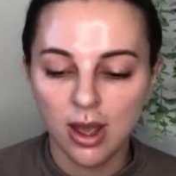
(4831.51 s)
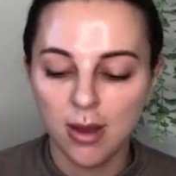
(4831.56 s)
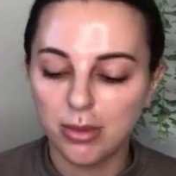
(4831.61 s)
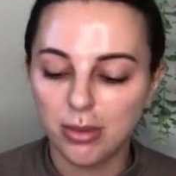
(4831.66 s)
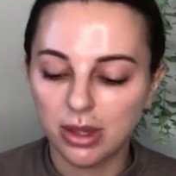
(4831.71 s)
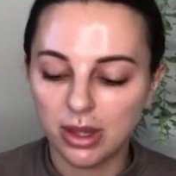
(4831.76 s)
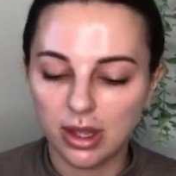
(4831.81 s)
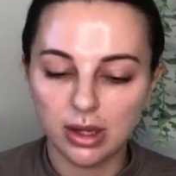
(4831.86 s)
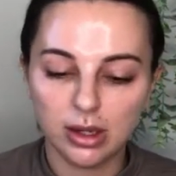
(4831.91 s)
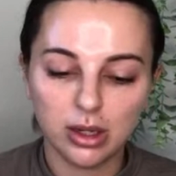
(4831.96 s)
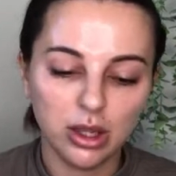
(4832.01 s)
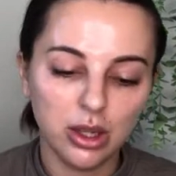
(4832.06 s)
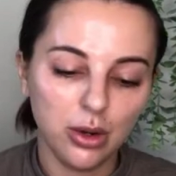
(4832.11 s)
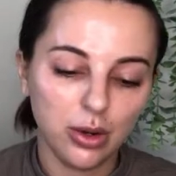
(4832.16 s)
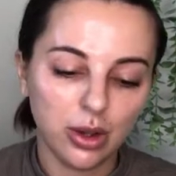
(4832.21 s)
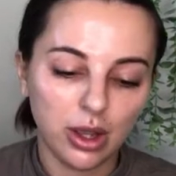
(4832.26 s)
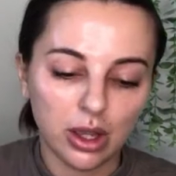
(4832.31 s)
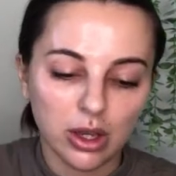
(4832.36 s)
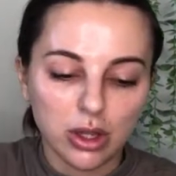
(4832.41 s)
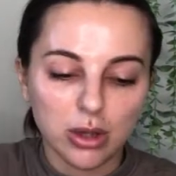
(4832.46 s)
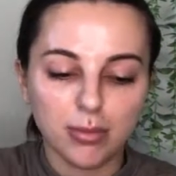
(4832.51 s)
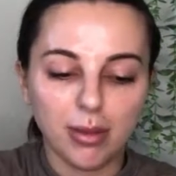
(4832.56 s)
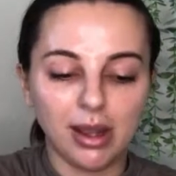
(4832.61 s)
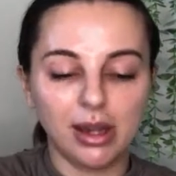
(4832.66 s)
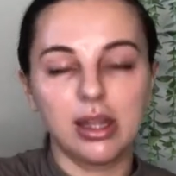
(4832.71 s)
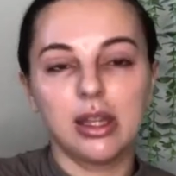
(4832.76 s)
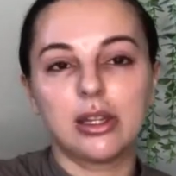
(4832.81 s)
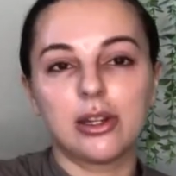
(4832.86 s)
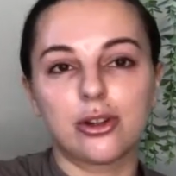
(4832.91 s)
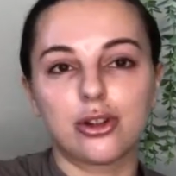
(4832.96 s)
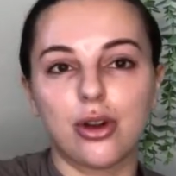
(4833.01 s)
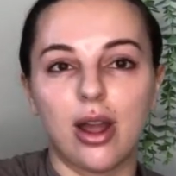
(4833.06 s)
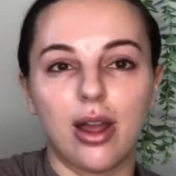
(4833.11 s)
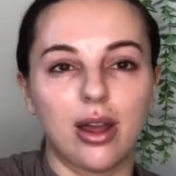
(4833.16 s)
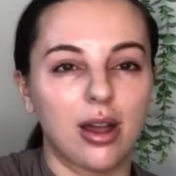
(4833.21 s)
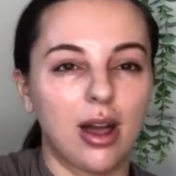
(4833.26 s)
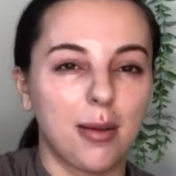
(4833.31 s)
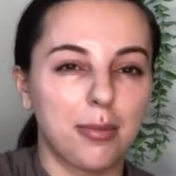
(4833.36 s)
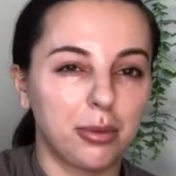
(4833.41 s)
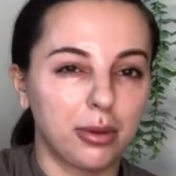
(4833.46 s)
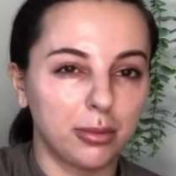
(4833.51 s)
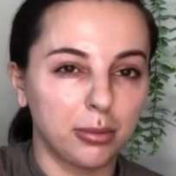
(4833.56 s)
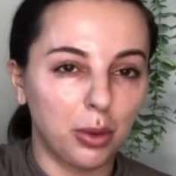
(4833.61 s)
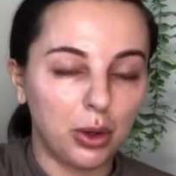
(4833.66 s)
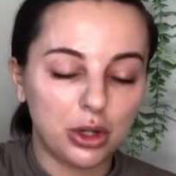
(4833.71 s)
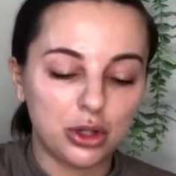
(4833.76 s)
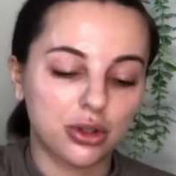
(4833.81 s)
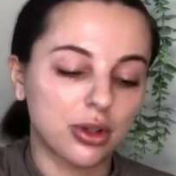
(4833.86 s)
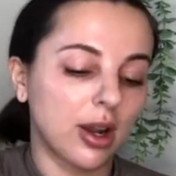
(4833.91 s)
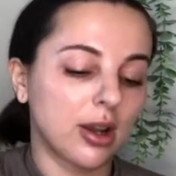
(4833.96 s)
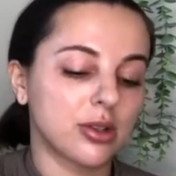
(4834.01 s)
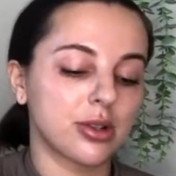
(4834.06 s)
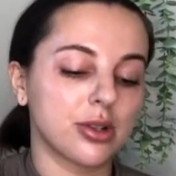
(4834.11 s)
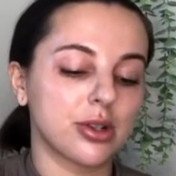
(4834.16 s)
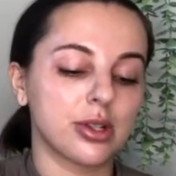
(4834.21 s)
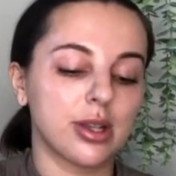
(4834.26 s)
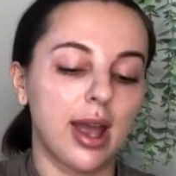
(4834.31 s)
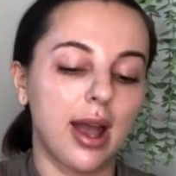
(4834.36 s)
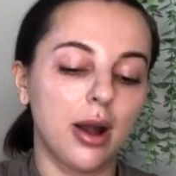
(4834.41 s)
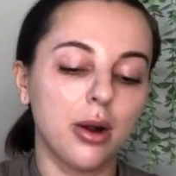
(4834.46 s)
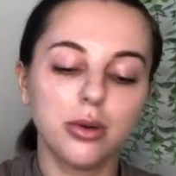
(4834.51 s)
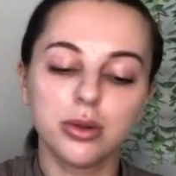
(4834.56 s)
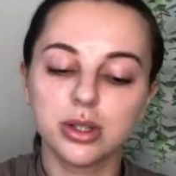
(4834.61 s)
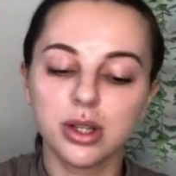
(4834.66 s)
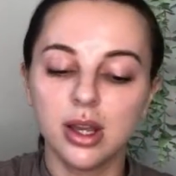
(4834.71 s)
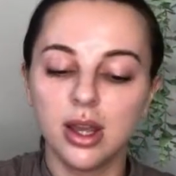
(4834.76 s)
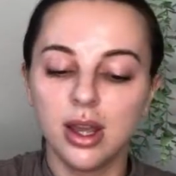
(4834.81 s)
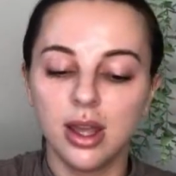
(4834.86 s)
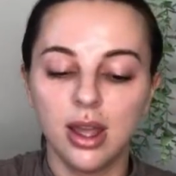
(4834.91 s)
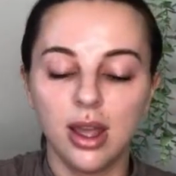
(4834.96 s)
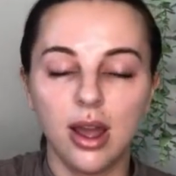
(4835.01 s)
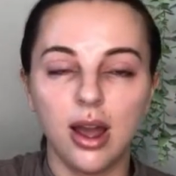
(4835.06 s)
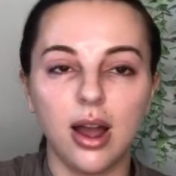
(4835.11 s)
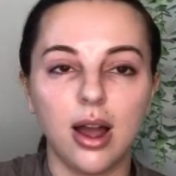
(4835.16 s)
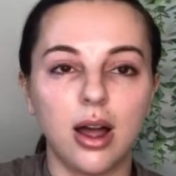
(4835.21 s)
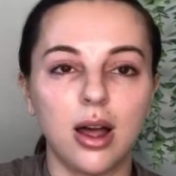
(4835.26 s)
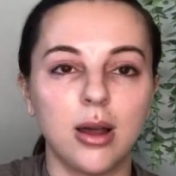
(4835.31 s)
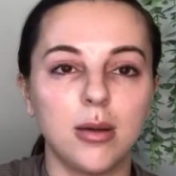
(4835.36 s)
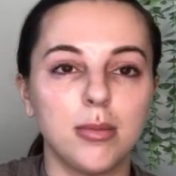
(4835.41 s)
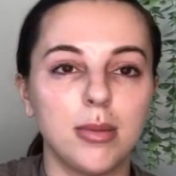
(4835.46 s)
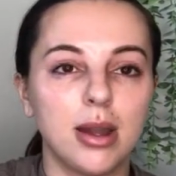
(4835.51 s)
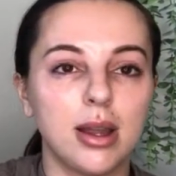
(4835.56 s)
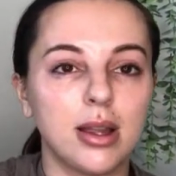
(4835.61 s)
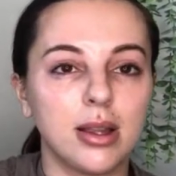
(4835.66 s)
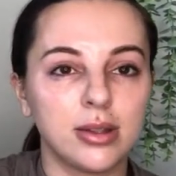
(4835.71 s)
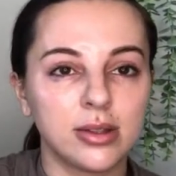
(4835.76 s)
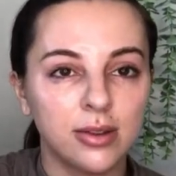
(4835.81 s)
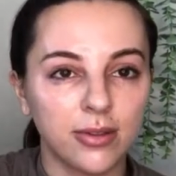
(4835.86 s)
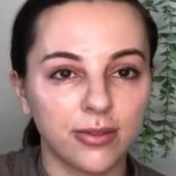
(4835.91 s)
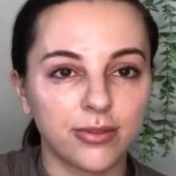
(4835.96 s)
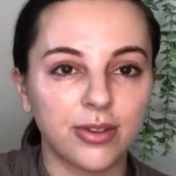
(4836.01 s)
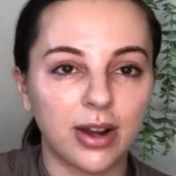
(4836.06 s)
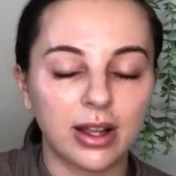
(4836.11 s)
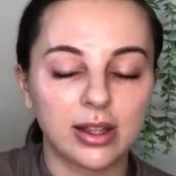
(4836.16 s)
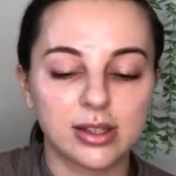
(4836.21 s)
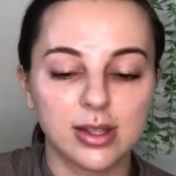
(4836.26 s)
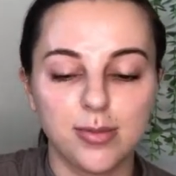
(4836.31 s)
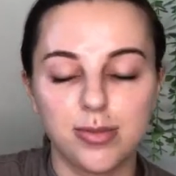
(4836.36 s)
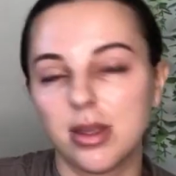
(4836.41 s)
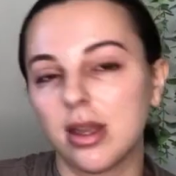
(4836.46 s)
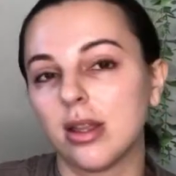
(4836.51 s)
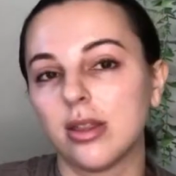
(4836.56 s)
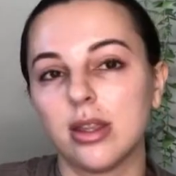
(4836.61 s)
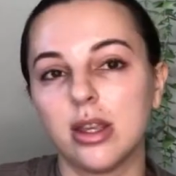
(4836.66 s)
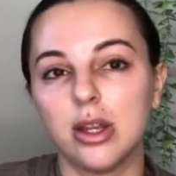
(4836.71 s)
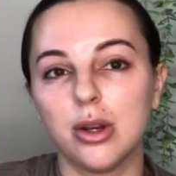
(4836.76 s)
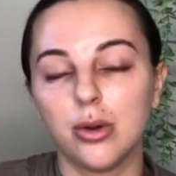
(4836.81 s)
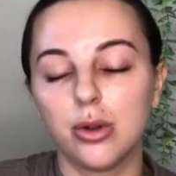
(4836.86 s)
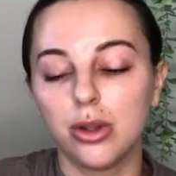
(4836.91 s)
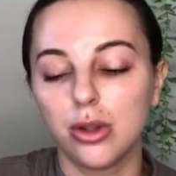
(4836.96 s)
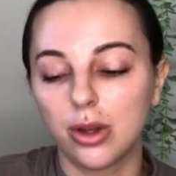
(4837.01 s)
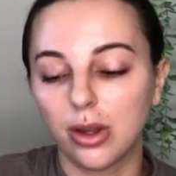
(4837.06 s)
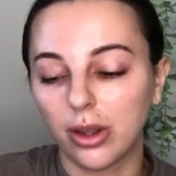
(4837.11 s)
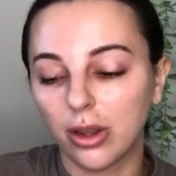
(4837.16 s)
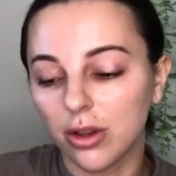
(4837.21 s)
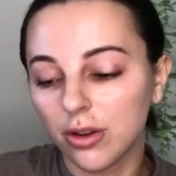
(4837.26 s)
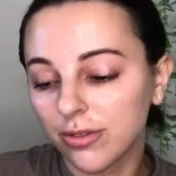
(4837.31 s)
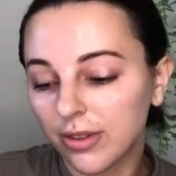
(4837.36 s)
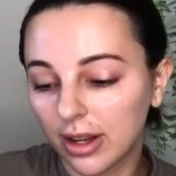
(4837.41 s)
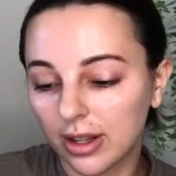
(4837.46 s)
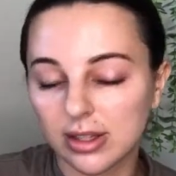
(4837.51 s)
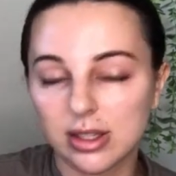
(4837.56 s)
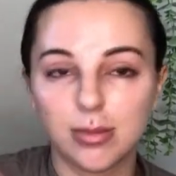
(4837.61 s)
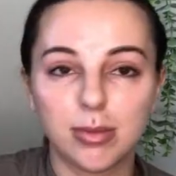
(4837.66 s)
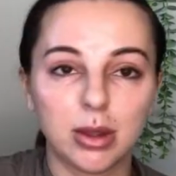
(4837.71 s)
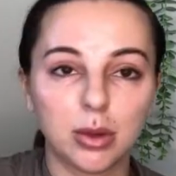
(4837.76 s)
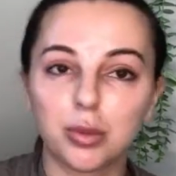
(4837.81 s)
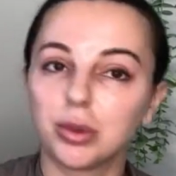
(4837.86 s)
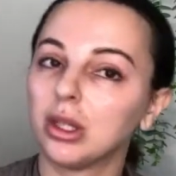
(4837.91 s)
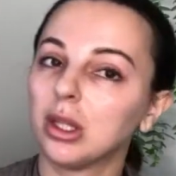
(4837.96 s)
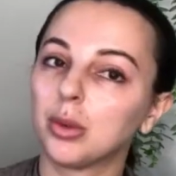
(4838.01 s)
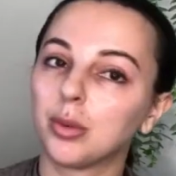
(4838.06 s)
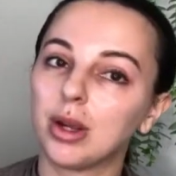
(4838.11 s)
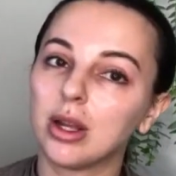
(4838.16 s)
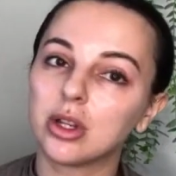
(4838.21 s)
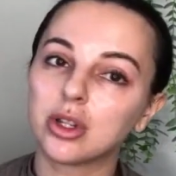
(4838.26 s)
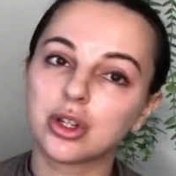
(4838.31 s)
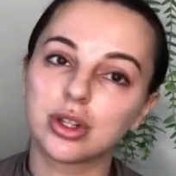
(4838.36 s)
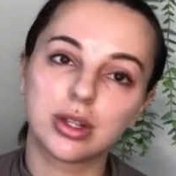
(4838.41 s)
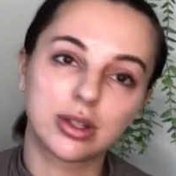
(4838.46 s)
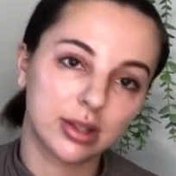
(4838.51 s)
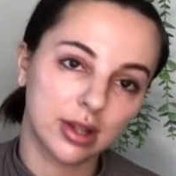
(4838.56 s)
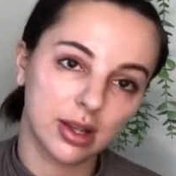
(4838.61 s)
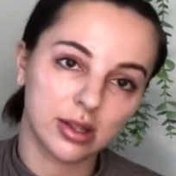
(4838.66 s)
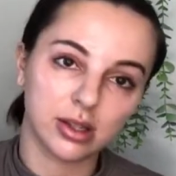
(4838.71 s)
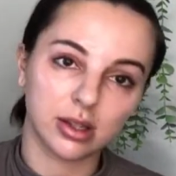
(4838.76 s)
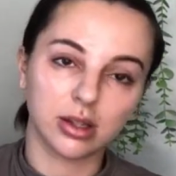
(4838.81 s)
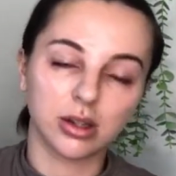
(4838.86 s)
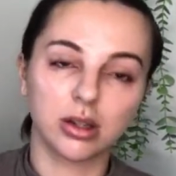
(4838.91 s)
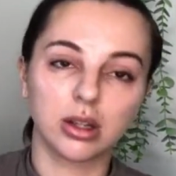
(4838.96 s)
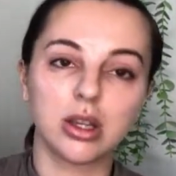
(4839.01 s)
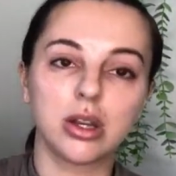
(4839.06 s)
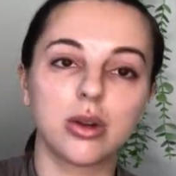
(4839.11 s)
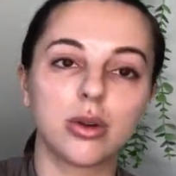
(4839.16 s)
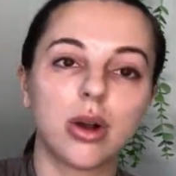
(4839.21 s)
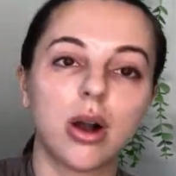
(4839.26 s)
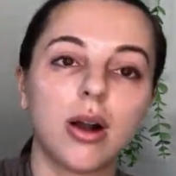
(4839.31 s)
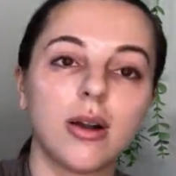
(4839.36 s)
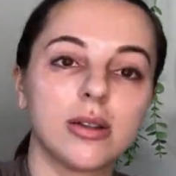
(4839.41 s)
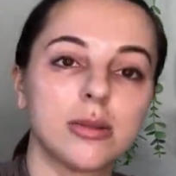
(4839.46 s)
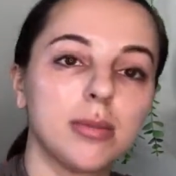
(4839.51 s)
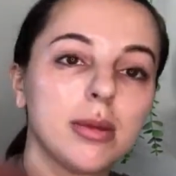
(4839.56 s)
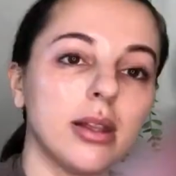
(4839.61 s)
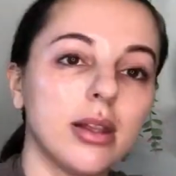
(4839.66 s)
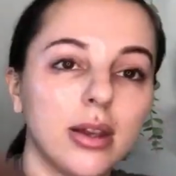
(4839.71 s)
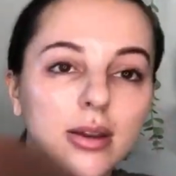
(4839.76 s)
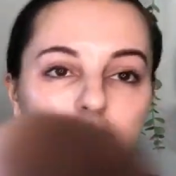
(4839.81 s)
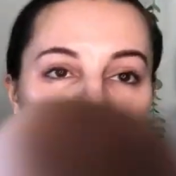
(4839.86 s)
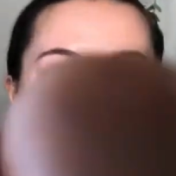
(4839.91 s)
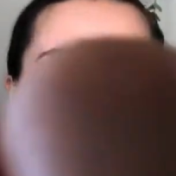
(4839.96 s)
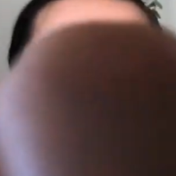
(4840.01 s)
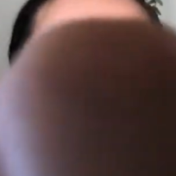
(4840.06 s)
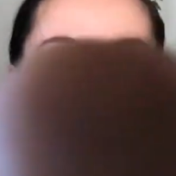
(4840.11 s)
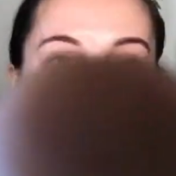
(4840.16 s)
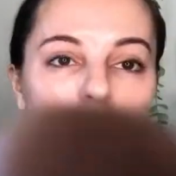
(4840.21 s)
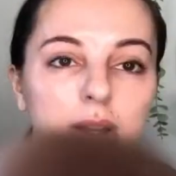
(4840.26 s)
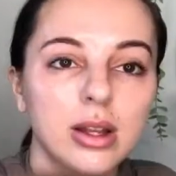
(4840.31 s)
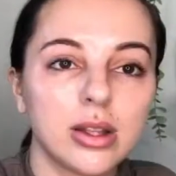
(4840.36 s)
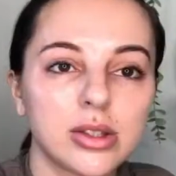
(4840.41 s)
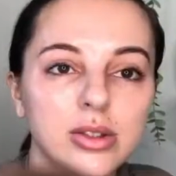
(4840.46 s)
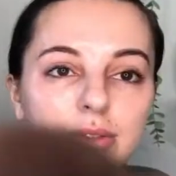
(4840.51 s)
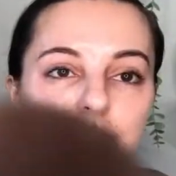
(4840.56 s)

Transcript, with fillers: But then, you know, again, you might need to try a couple of moisturizers out um, and, and, find something, you know, you could find something really rich that doesn't, you know, cause milia for you. It's